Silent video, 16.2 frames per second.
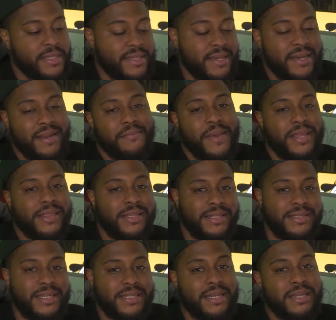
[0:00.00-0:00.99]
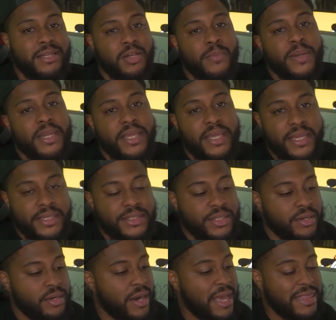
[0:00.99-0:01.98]
it's going to make the decision a little bit
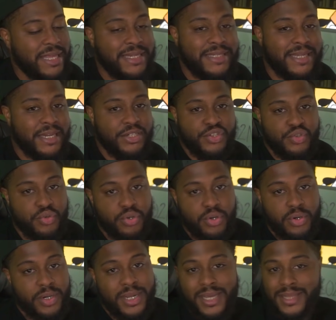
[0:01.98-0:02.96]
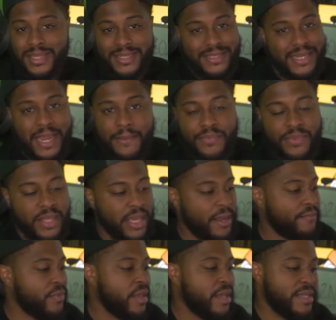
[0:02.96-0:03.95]
easier. I think Dennis Schroeder, the same
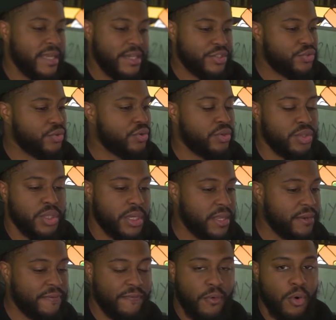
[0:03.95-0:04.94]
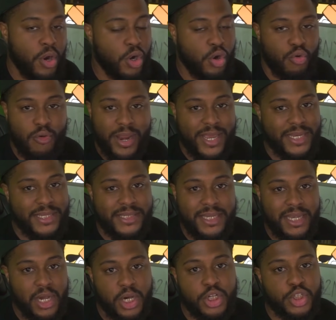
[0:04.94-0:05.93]
thing. Dennis Schroeder looking for a
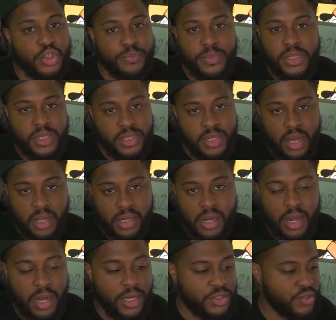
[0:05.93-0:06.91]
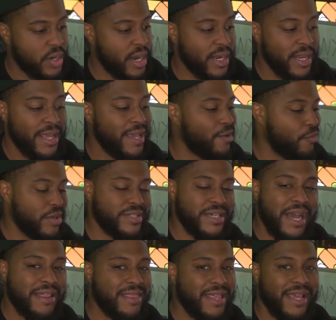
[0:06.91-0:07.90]
crazy $100 million contract, which
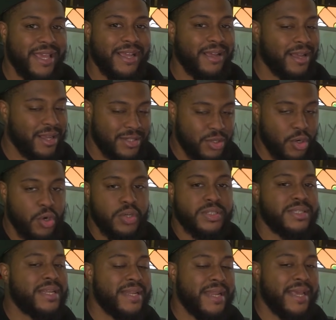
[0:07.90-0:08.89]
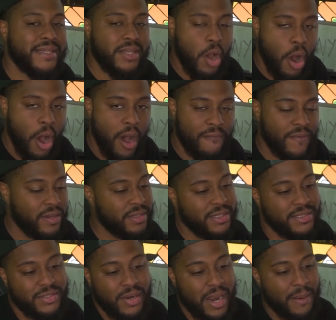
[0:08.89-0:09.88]
I think turns the Knicks off
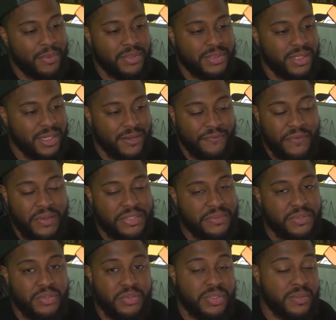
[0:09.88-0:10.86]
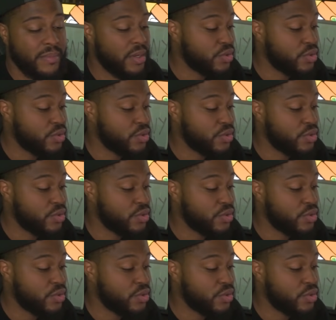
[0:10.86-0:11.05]
unless they're able to convince him to do something